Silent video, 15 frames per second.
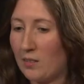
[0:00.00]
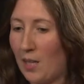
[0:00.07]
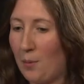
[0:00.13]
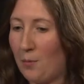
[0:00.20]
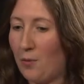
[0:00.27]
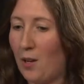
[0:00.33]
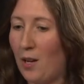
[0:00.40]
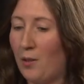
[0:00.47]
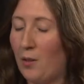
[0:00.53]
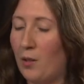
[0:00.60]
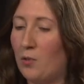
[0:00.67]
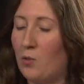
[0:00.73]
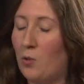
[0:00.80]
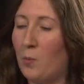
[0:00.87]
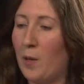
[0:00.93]
a step
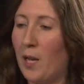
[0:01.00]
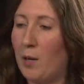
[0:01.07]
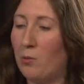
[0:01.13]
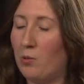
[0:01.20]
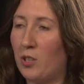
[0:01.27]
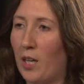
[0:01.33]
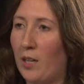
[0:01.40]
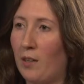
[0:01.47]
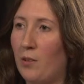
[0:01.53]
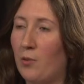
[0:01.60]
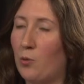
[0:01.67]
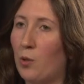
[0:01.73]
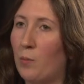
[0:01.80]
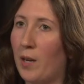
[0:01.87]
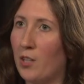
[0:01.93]
further to be able to get
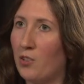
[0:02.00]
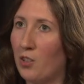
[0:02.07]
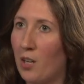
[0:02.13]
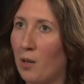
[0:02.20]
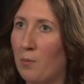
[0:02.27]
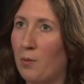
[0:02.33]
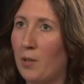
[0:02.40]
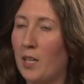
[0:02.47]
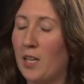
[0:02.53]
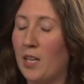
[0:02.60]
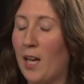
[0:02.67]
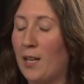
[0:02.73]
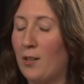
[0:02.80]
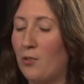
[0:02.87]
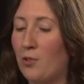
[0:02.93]
into a major company
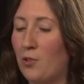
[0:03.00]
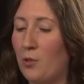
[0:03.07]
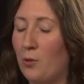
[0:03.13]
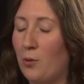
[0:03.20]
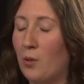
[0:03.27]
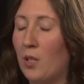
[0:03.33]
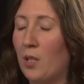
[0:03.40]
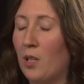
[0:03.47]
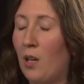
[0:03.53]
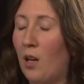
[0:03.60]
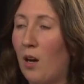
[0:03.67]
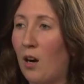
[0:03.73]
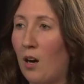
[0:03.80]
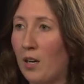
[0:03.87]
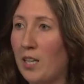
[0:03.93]
and to
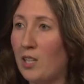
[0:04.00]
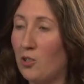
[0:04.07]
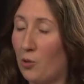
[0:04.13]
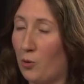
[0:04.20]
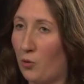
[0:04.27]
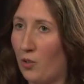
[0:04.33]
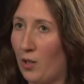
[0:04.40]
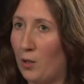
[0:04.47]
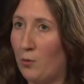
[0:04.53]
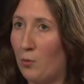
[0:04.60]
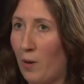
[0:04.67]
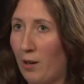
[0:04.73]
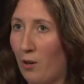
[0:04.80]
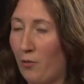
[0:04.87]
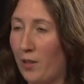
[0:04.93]
hide
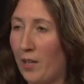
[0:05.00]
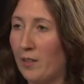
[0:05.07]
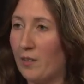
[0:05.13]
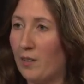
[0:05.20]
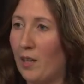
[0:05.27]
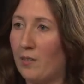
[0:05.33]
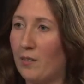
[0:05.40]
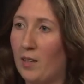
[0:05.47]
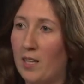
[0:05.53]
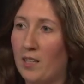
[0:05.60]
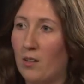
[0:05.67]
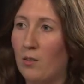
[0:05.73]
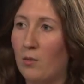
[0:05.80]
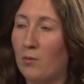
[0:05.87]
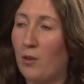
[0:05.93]
yourself well on the internet so they
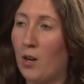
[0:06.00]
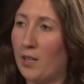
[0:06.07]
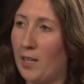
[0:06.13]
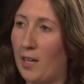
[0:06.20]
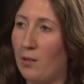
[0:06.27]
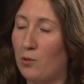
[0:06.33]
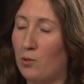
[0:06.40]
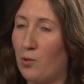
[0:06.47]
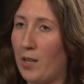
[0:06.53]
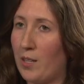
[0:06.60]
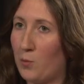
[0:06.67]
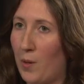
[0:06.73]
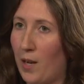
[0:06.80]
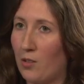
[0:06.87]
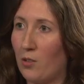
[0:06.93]
can't find out and
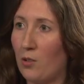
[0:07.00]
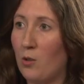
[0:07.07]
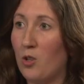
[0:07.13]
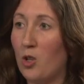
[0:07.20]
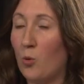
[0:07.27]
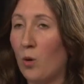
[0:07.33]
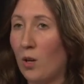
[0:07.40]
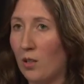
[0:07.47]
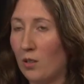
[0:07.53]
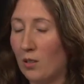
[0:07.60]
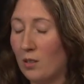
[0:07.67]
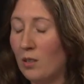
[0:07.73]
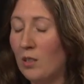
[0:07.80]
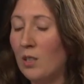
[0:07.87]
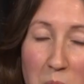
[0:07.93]
trace back to who you are.